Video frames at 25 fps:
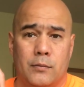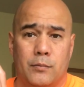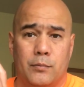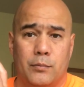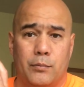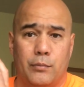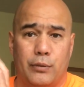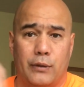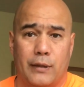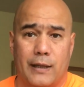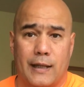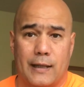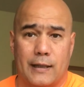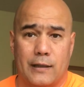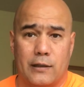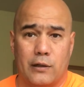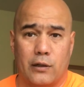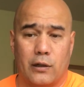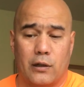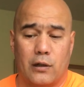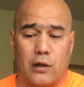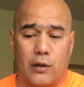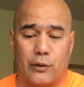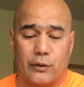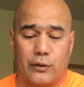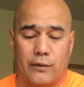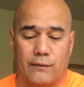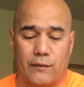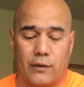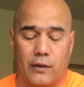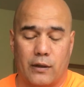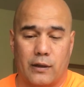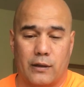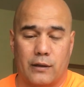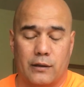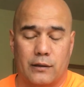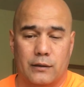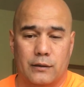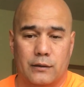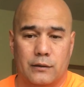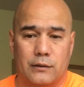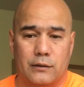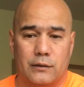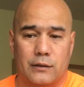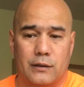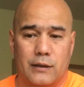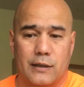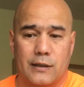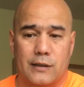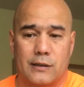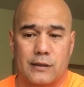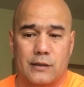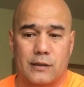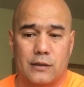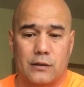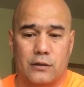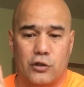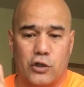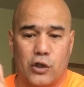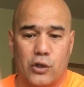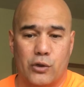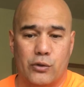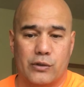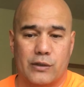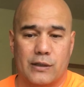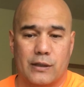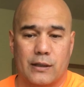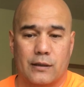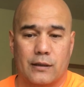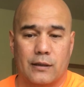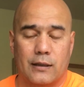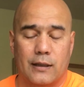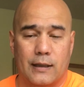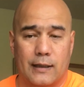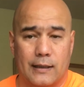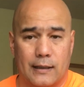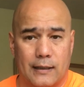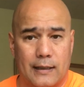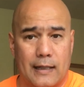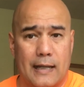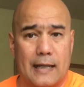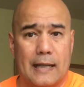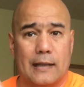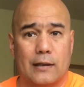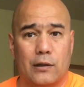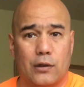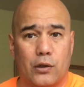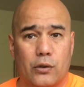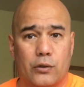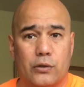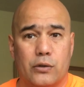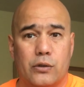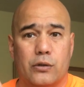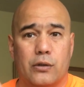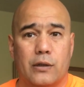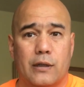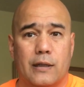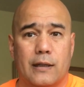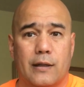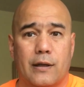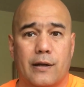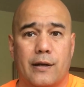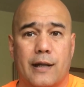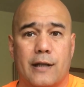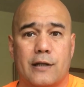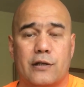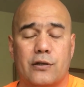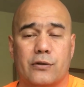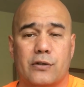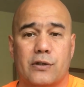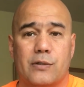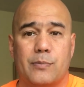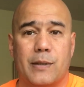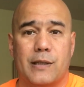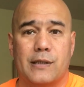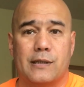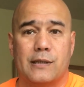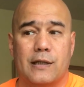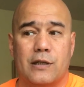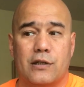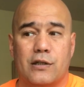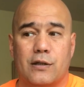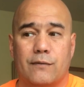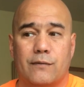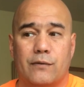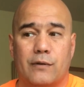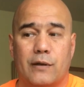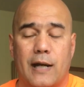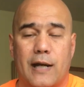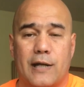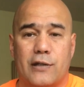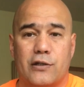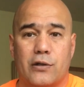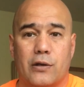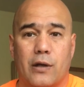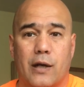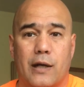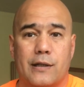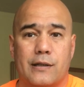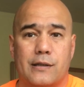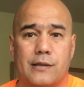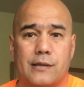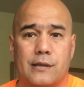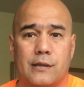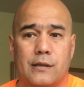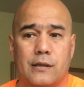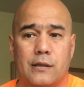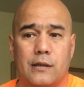plant, your cultivar, is chosen, it can go to the International Space Station for astronauts.